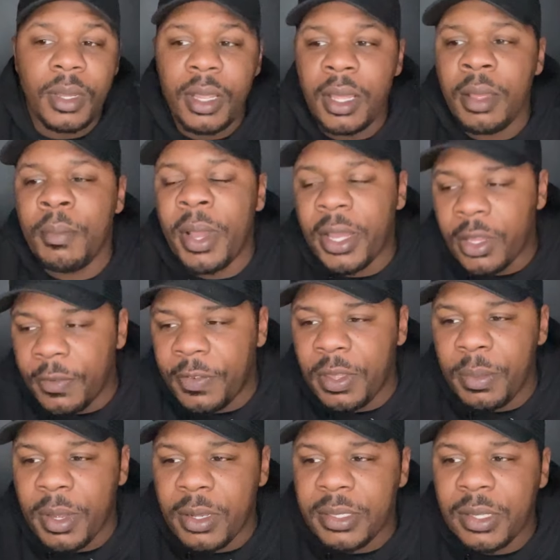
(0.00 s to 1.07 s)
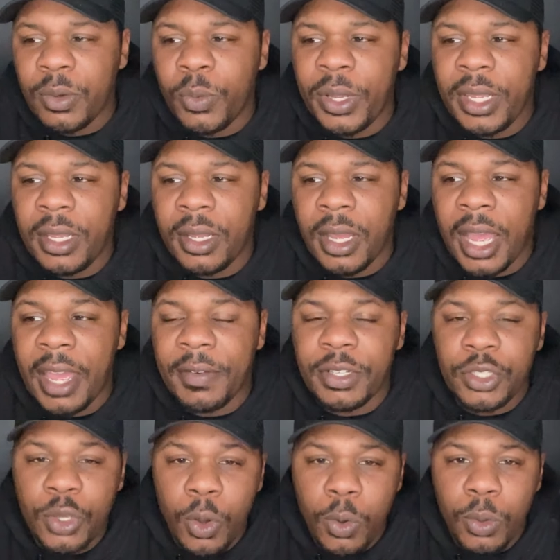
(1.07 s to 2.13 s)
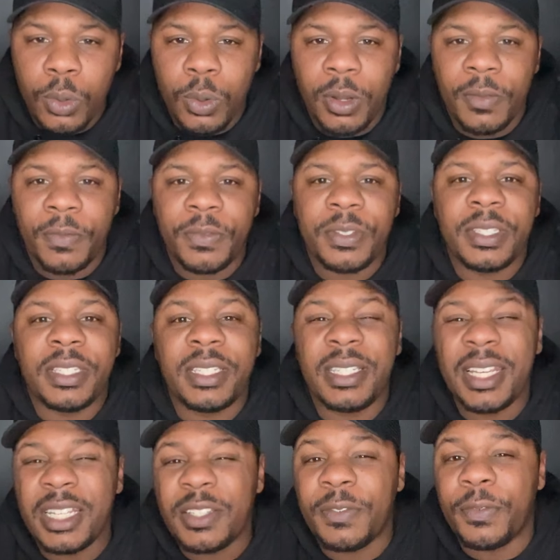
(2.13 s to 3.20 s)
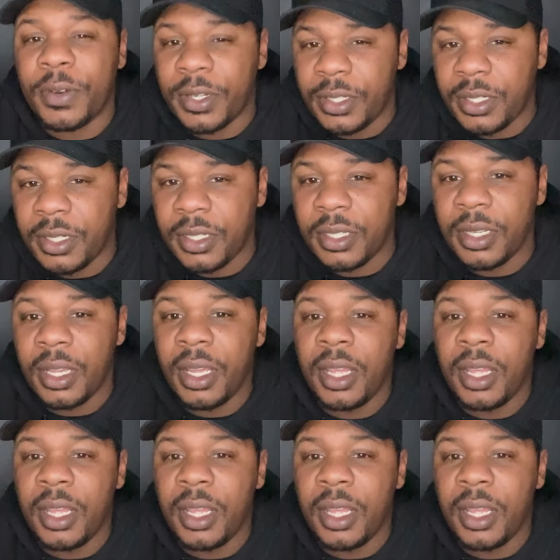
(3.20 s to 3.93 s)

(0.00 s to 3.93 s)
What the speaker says: My other females, I have a total of 6 Frenchies.